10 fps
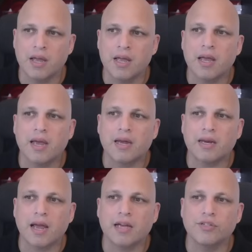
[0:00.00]

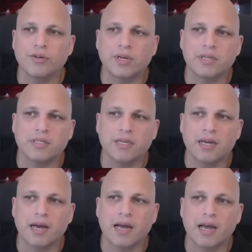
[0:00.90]
And as you can
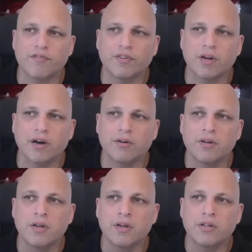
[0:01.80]
see, I have now
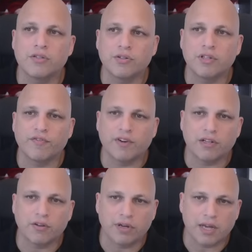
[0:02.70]
two
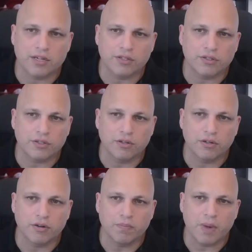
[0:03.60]
different locations.
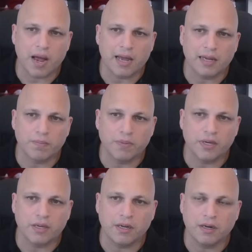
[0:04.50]
So I can
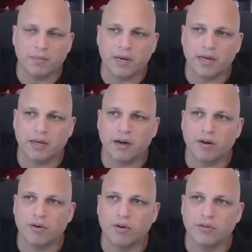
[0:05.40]
pick here my
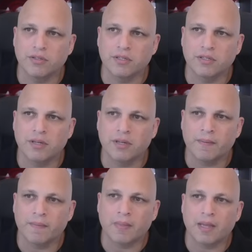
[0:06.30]
all hosts,
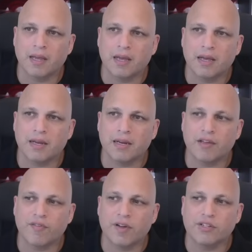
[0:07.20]
and
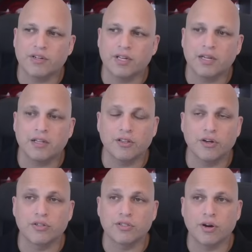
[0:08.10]
eventually
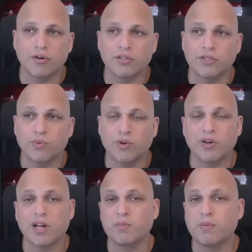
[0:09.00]
those hosts will
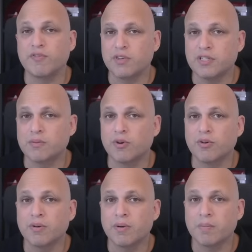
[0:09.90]
not be
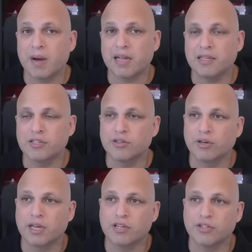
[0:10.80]
visible by this
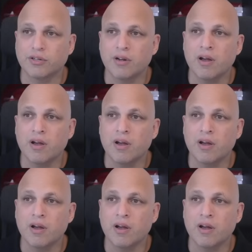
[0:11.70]
location,